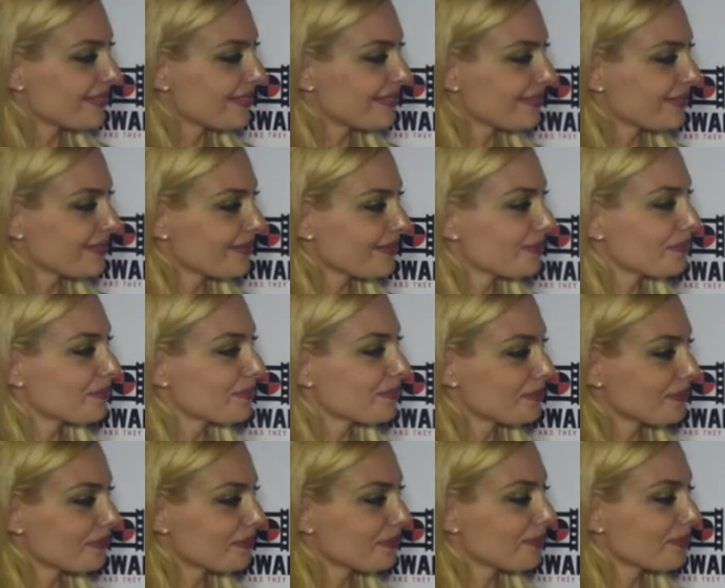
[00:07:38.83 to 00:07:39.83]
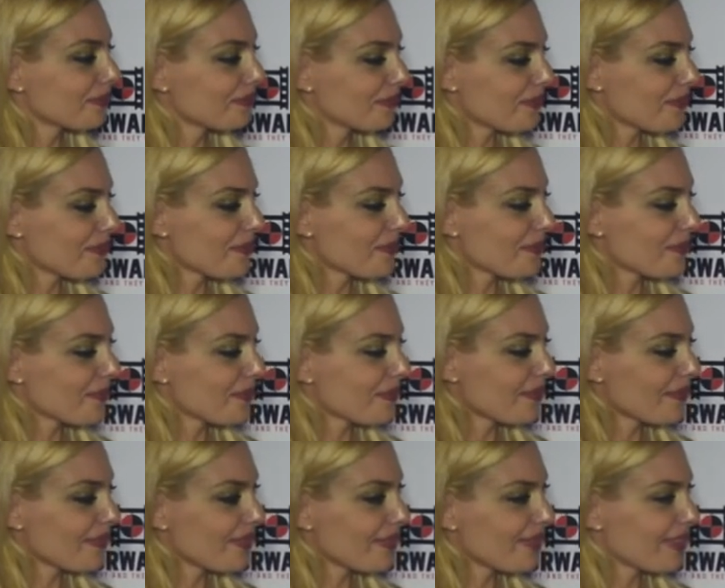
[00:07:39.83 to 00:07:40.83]

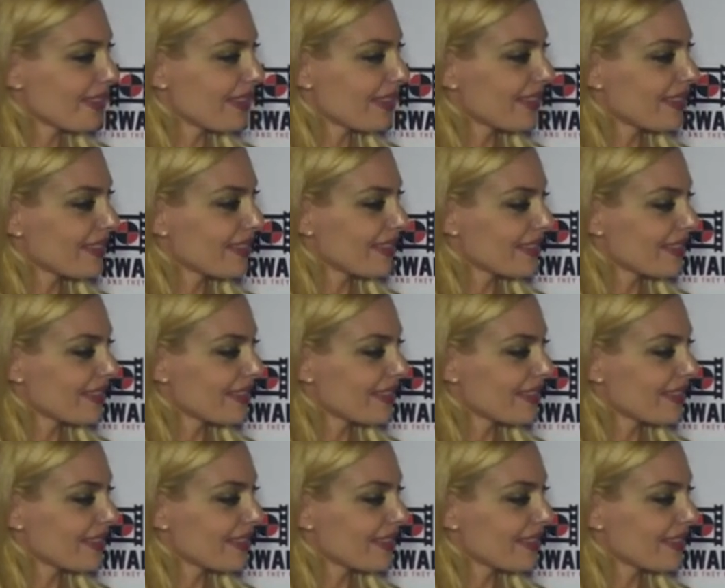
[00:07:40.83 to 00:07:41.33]
(not speaking)